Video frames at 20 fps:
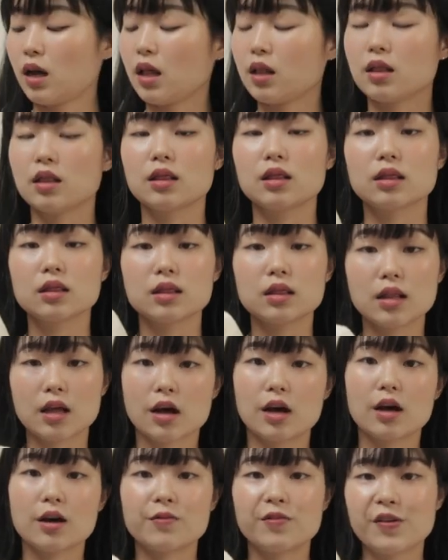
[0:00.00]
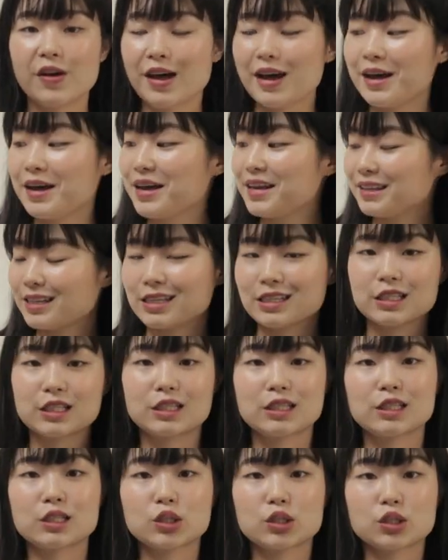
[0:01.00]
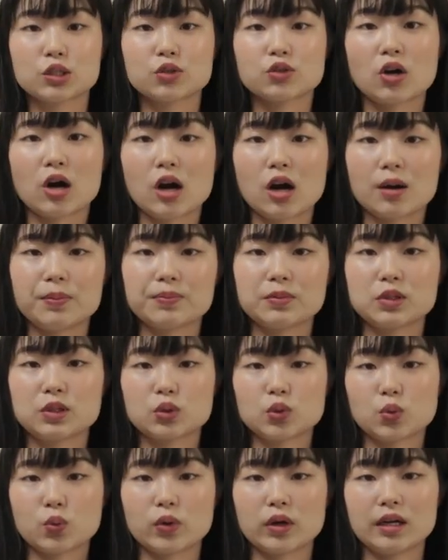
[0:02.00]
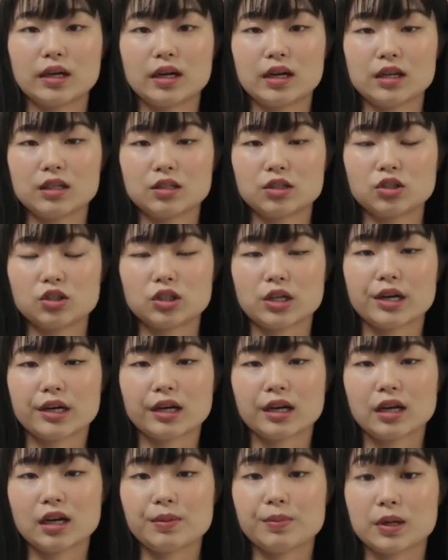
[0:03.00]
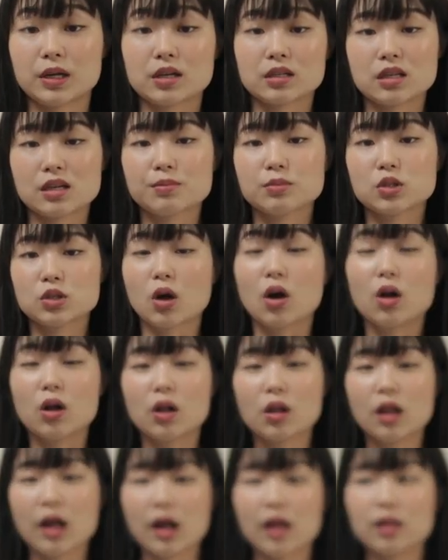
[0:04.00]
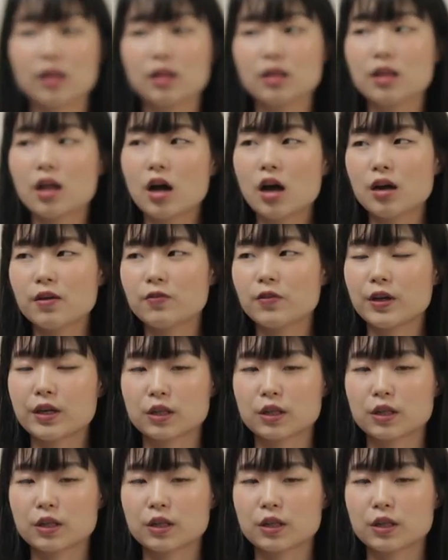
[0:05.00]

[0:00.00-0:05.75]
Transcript: I love this crop tweeded jacket because I'm tall. I love